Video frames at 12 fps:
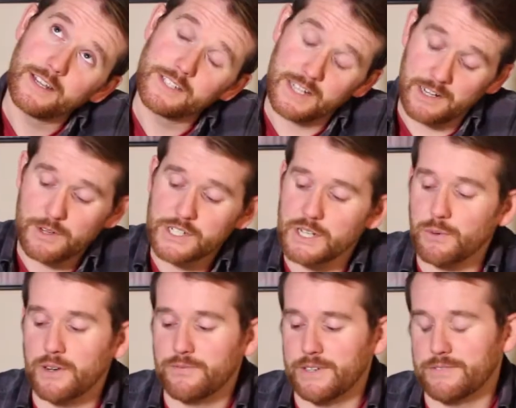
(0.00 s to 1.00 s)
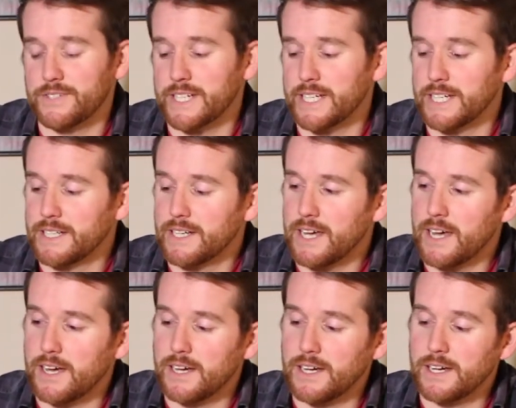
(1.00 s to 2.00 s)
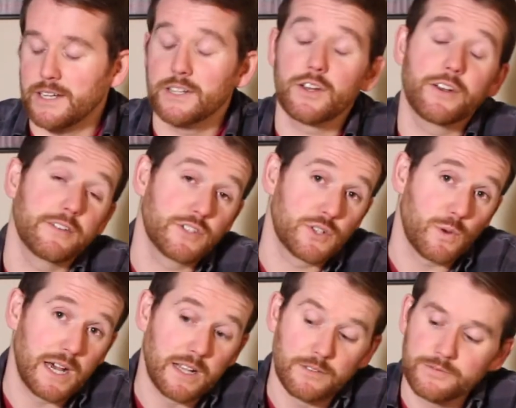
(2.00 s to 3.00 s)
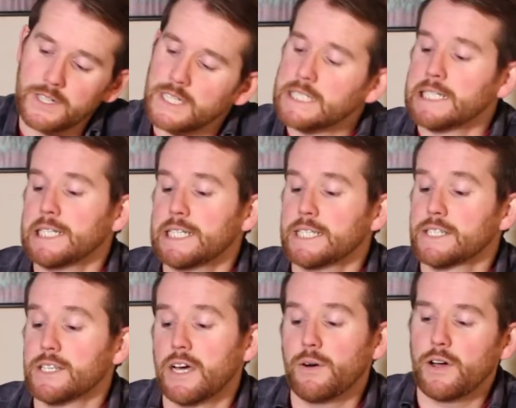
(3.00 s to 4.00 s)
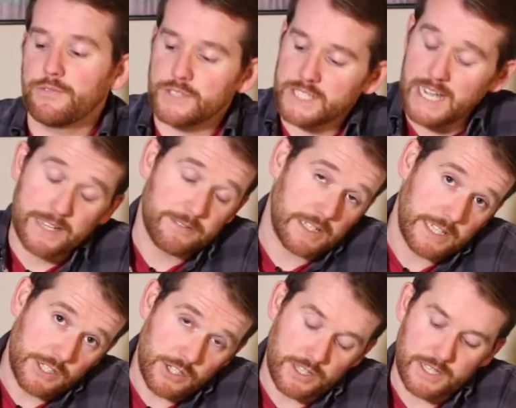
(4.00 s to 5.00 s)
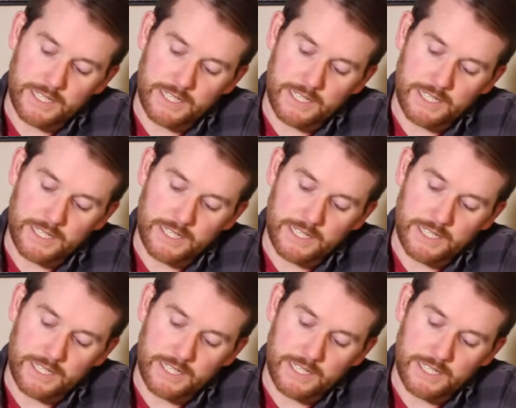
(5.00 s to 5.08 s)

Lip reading: He said he originally wanted 15 and he'd gone down to 12. So I offered 10 and he took